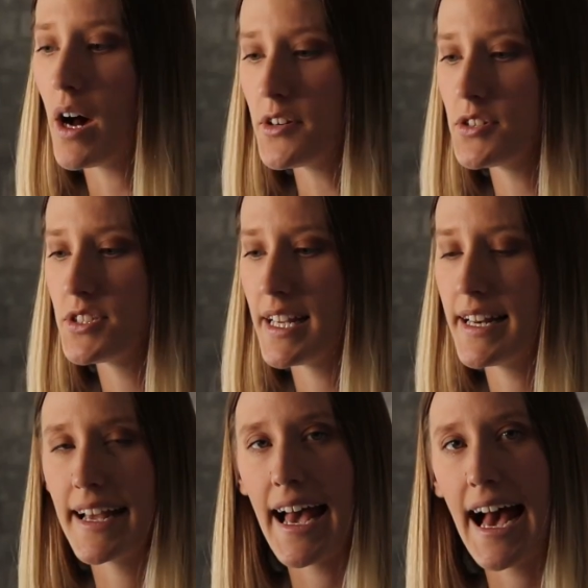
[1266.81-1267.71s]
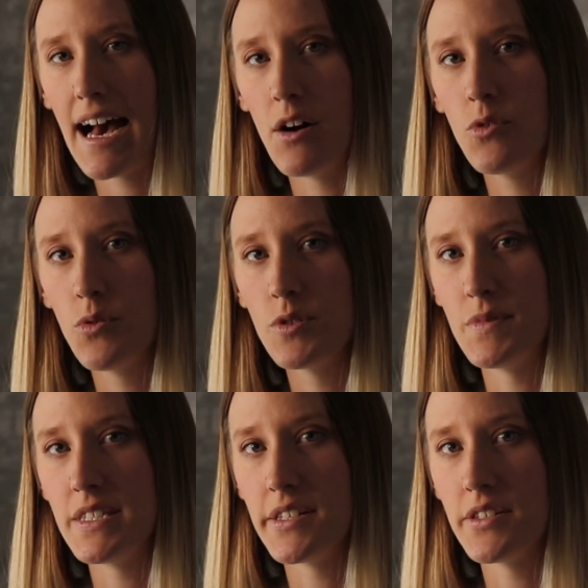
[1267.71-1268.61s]
Understanding how those
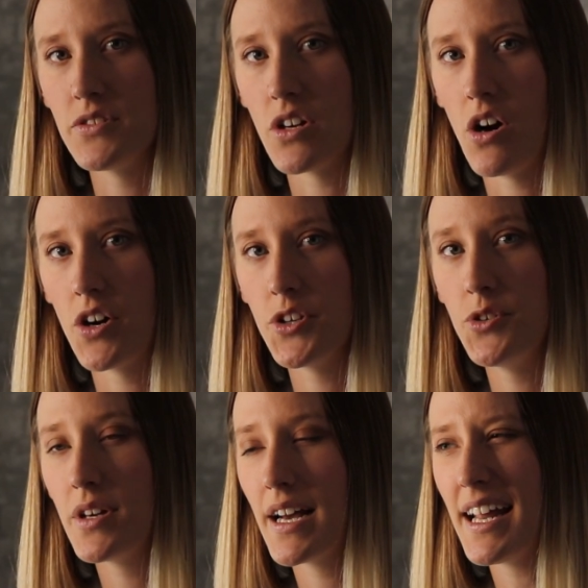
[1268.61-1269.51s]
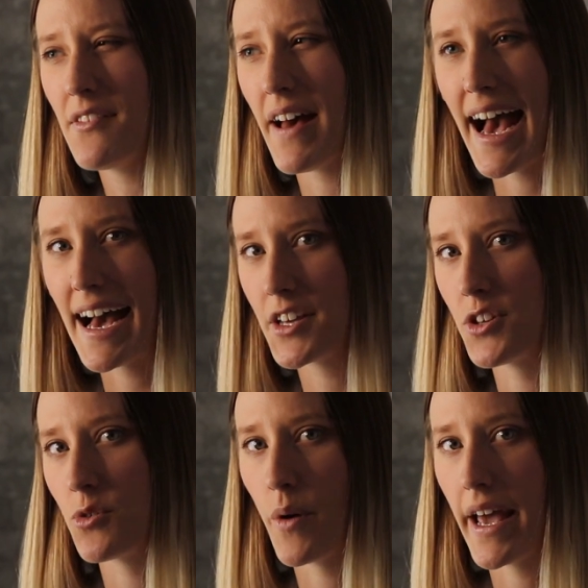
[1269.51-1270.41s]
materials are, you can kind of
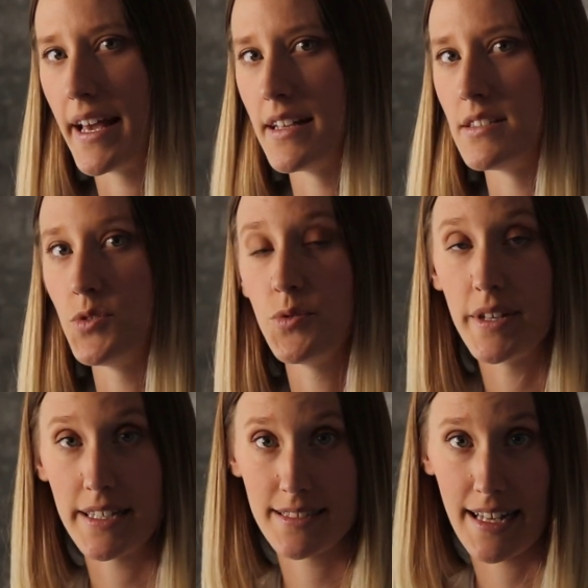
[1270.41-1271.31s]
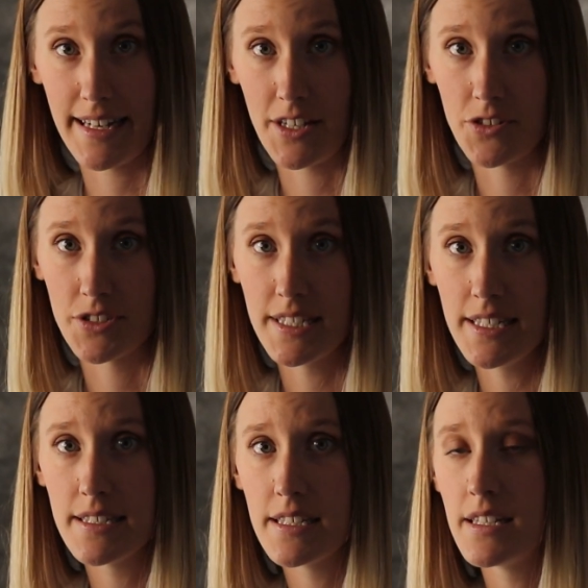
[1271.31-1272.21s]
hack your way into extending your
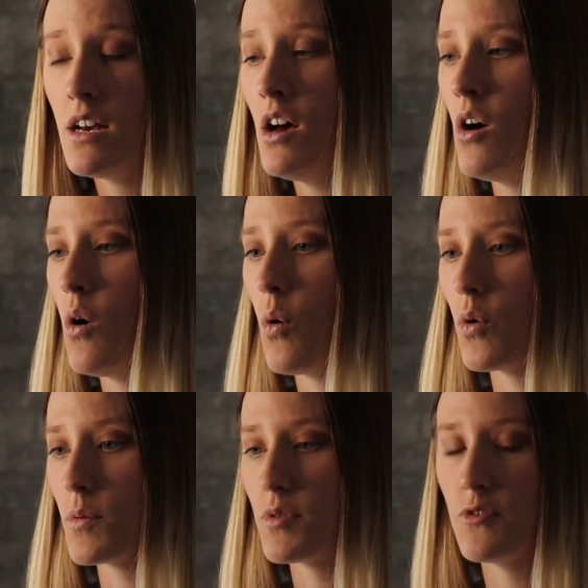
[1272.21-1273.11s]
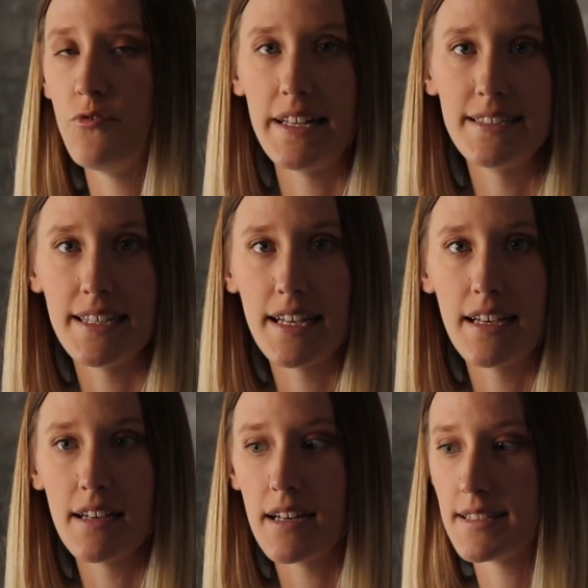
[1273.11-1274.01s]
season or
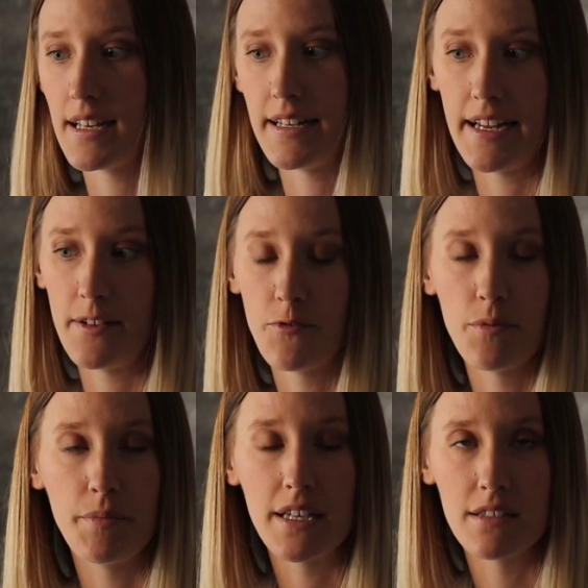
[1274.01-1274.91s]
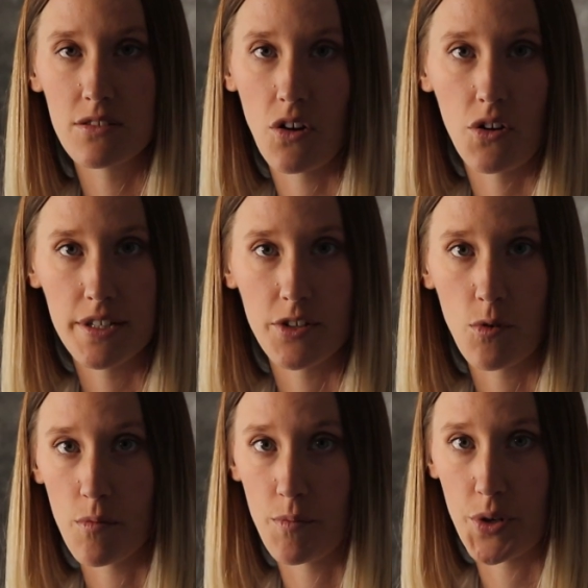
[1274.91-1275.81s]
preventing an item from being scalded
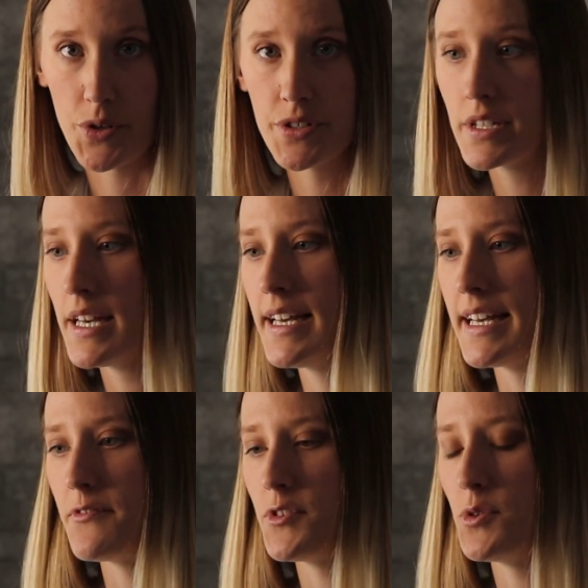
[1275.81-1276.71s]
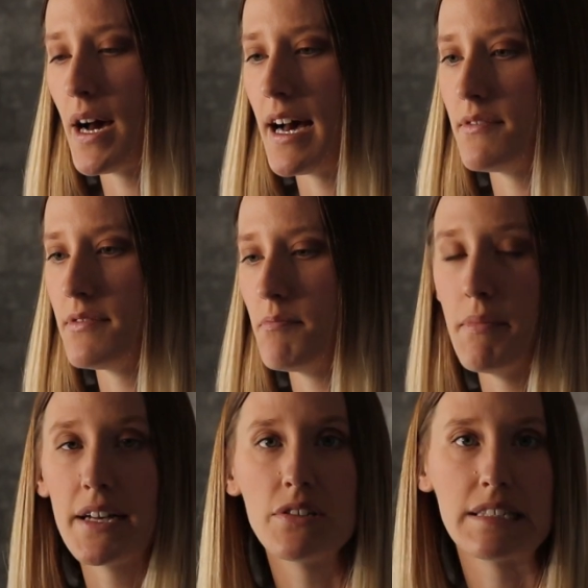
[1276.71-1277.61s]
or burned. If you have
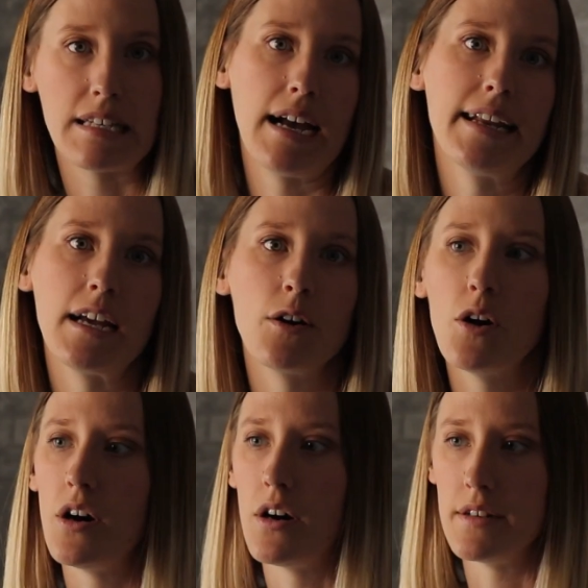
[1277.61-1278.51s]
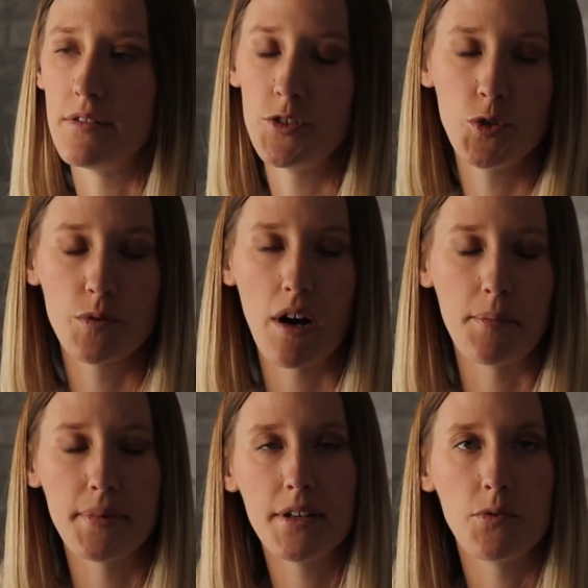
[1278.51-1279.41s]
metal siding on your
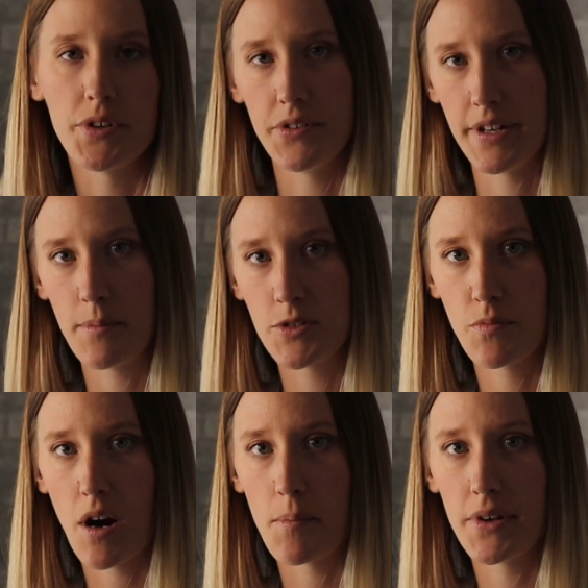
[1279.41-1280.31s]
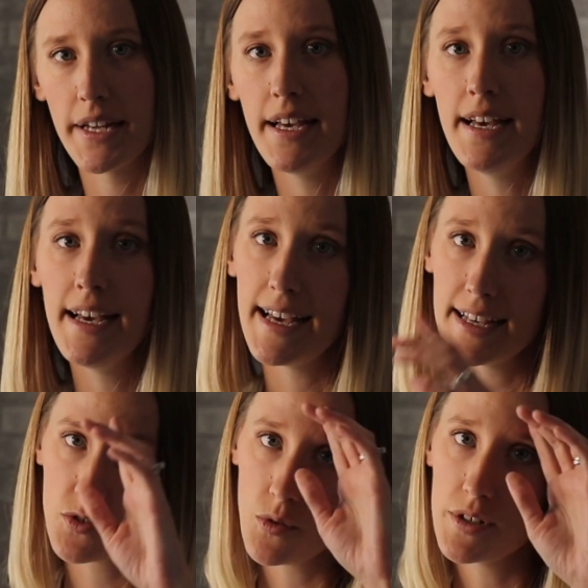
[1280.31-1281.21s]
property or your neighbor's property,
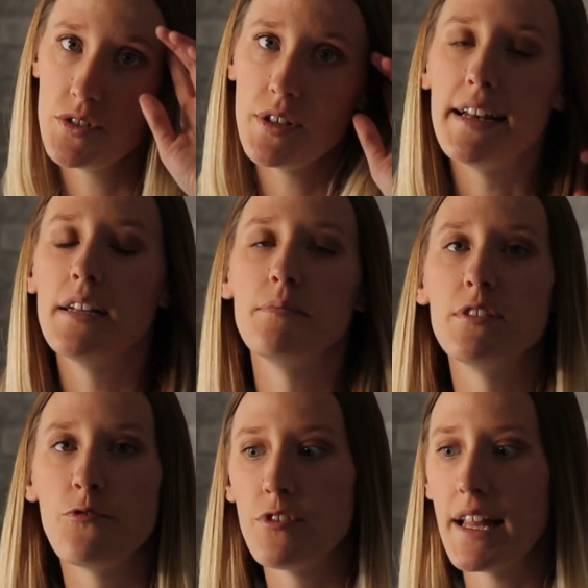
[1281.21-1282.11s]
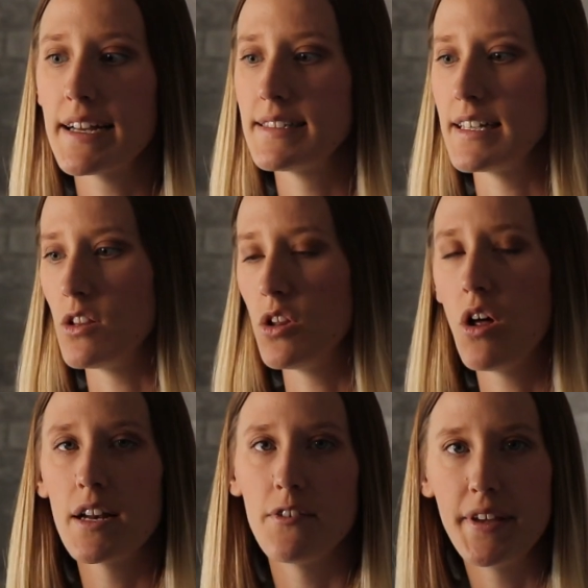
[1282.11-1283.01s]
it's going to end up deflecting a
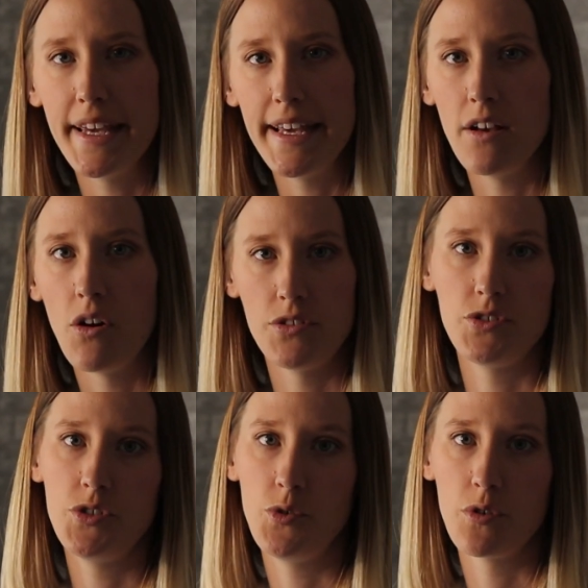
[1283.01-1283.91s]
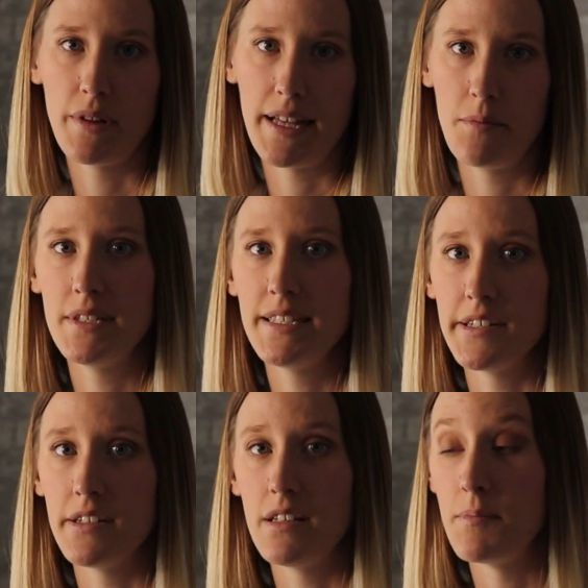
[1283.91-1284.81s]
lot of heat onto your plant
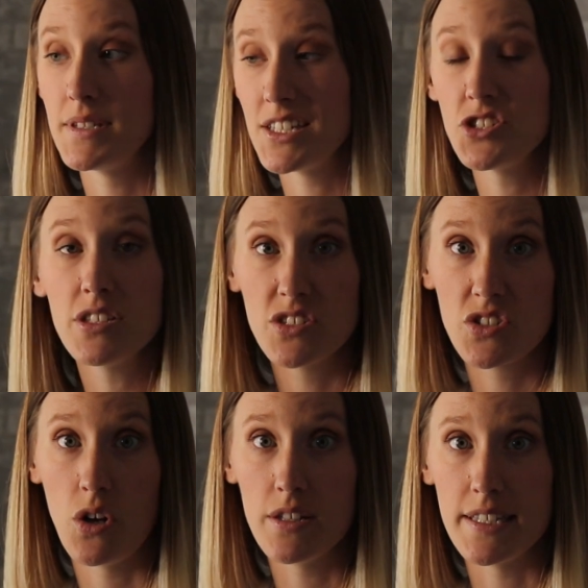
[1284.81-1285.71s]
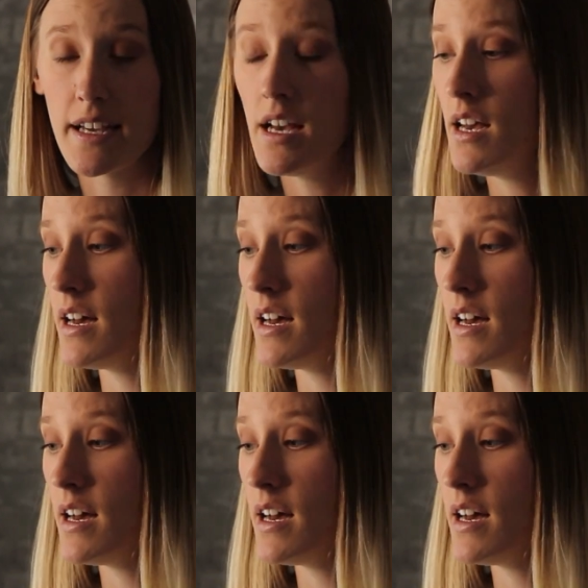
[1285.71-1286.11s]
material and potentially scalding.